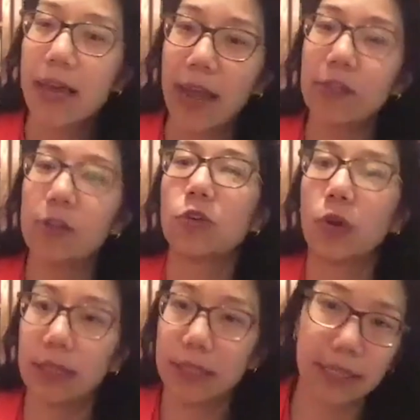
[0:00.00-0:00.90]
and they'll
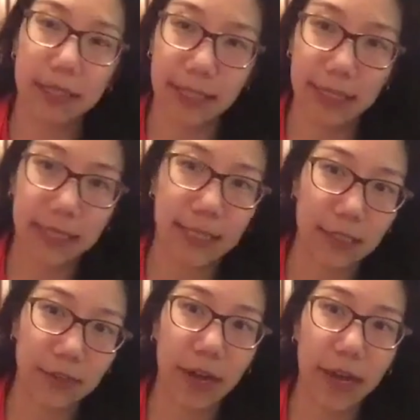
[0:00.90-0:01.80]
criticize
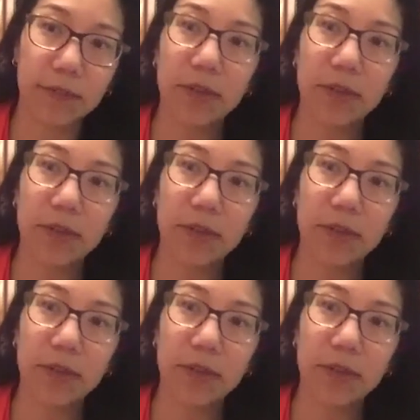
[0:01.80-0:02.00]
1965.